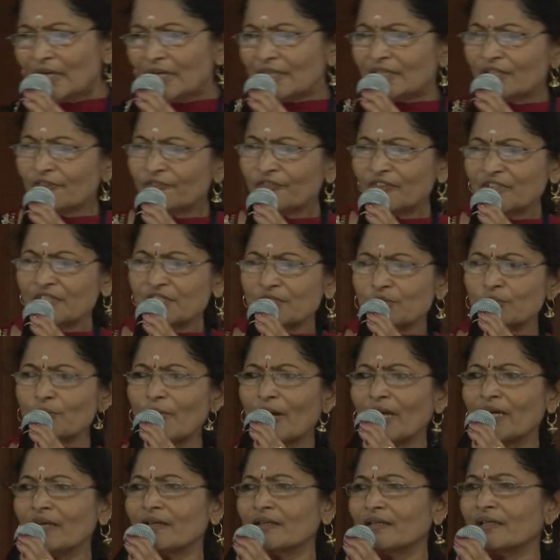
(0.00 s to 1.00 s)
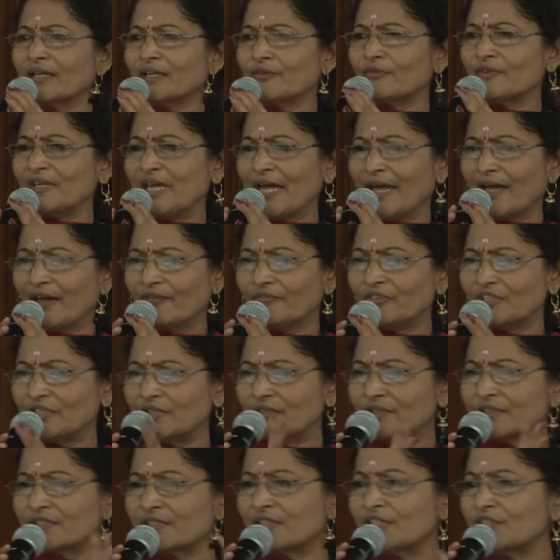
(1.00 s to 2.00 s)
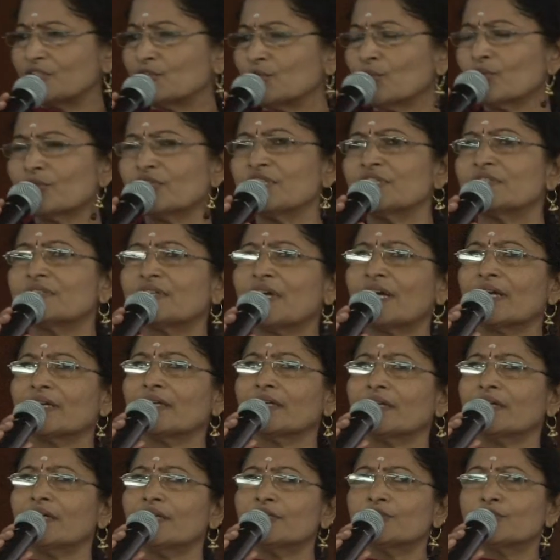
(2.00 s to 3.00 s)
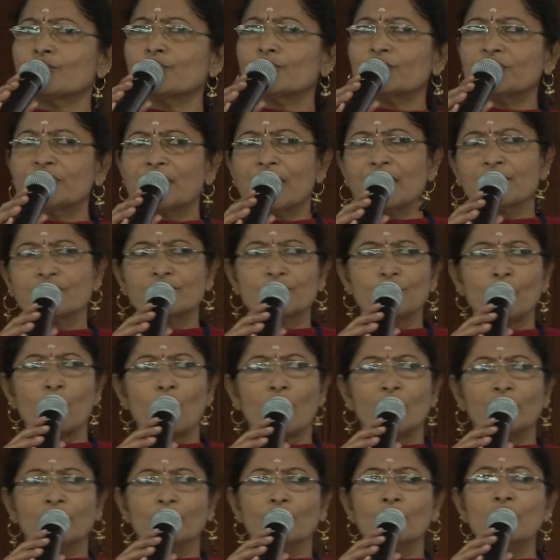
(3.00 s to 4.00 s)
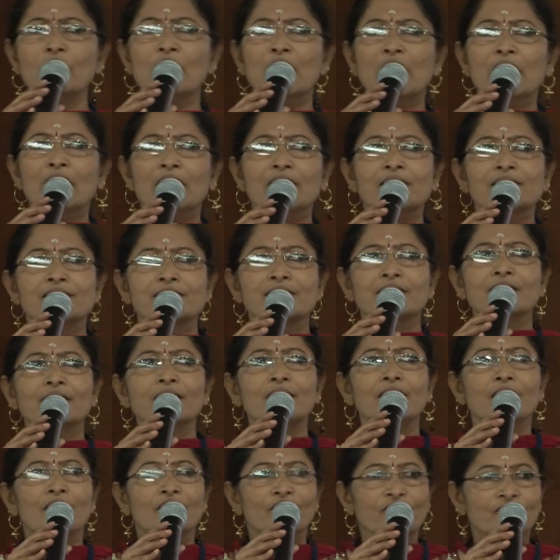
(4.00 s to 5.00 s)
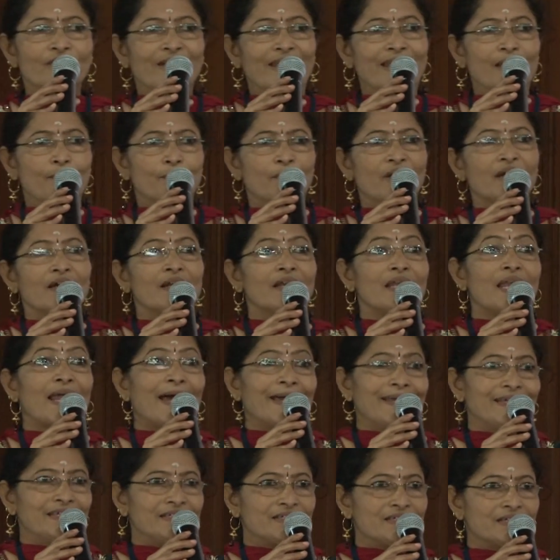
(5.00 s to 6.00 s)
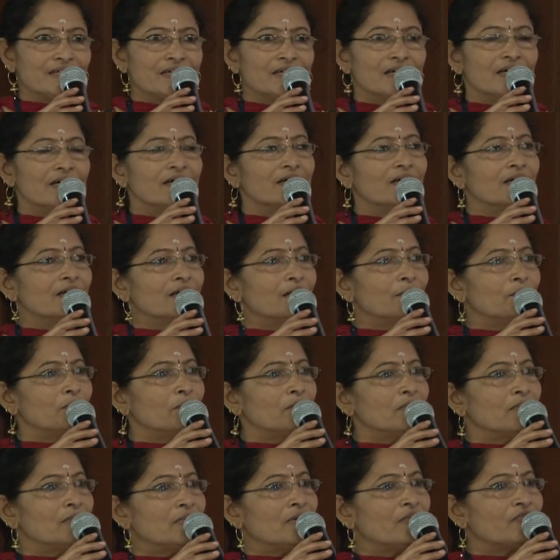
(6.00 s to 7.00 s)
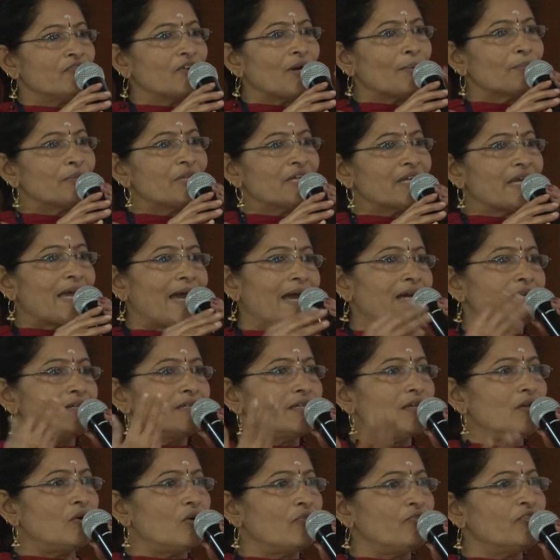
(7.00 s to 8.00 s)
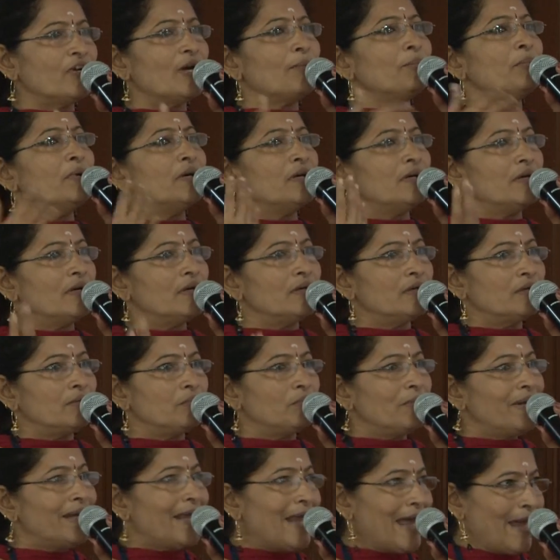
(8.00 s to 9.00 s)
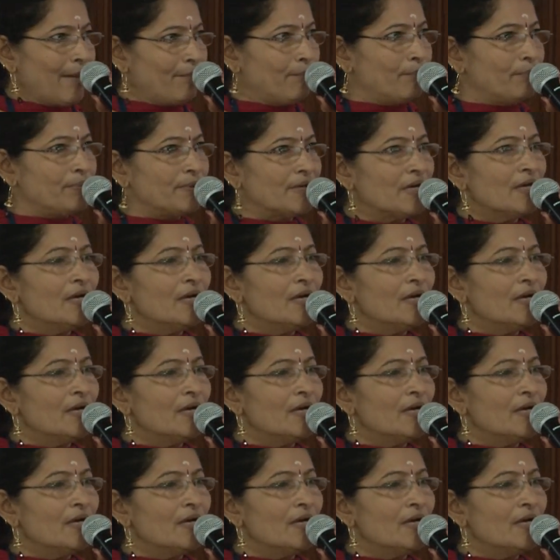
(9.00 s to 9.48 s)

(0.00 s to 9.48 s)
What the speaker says: The first one that we have here is the Jyoti Trataka. Jyoti, as you all know, is the flame, a light from the candle or from a lamp.